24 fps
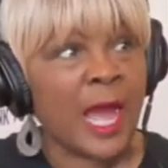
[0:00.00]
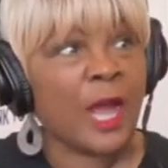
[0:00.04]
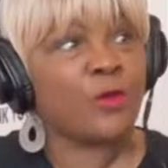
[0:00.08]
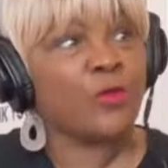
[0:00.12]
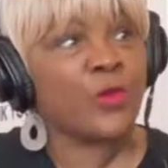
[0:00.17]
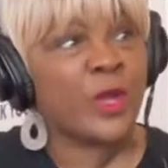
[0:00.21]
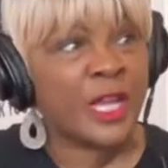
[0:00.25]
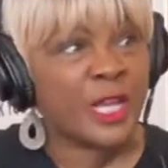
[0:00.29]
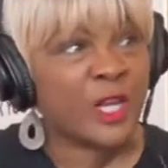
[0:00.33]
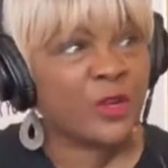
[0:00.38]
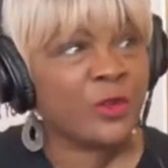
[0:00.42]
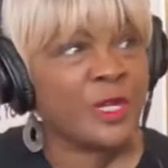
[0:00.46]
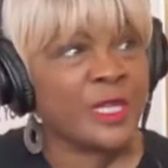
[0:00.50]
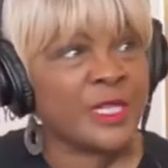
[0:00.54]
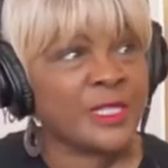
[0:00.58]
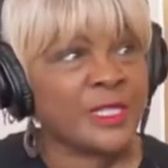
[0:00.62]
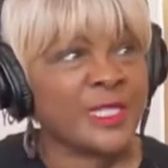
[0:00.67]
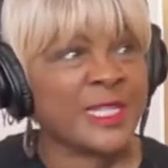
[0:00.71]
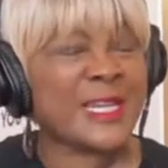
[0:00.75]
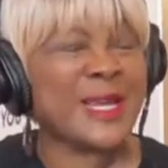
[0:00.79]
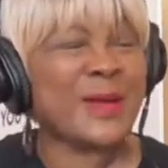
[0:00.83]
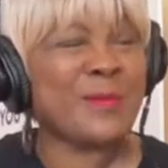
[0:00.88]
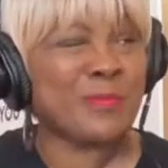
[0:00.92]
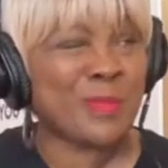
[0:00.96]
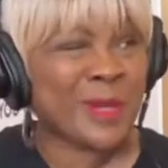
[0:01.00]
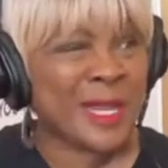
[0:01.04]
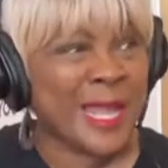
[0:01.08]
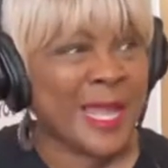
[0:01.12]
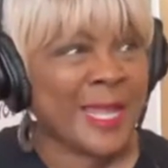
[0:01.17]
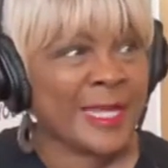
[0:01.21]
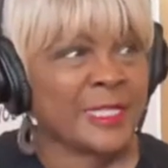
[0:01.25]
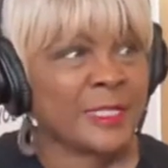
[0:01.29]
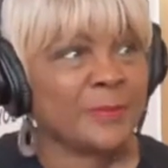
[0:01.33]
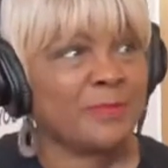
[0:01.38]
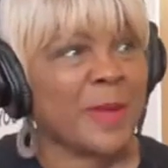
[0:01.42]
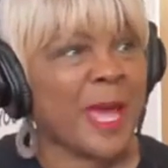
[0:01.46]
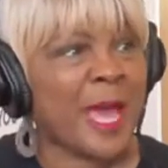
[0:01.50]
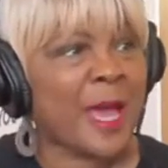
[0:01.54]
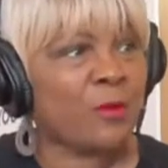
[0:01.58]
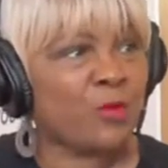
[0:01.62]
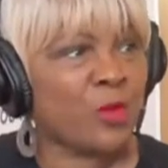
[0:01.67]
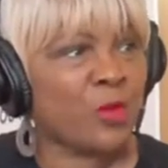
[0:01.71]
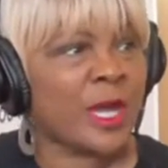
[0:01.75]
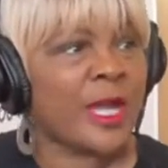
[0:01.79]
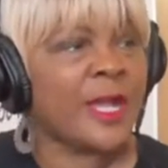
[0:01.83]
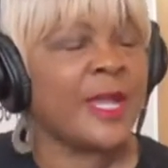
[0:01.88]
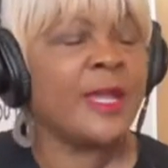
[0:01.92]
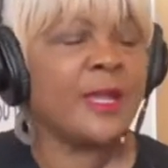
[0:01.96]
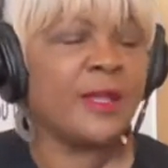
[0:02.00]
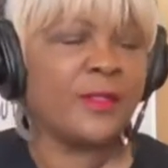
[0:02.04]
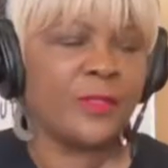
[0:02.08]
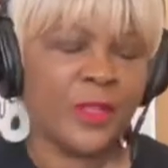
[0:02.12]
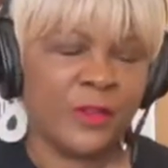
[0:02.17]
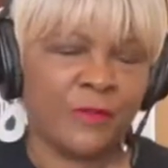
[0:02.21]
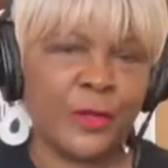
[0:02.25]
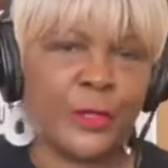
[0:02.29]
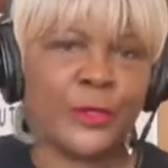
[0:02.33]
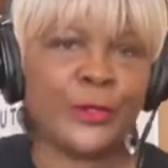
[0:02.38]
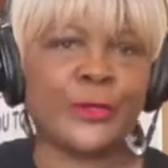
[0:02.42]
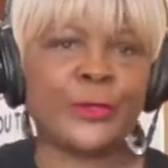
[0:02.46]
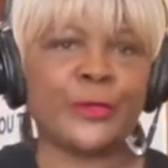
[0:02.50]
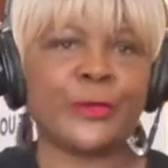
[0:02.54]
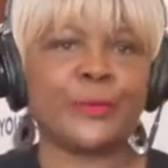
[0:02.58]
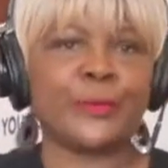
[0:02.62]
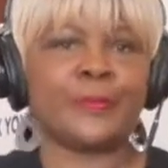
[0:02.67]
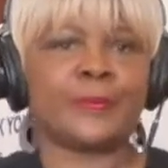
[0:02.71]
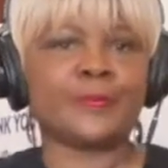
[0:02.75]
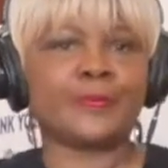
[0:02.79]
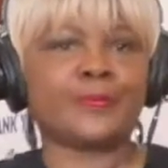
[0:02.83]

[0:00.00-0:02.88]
how rigorous, complex by what? The verb.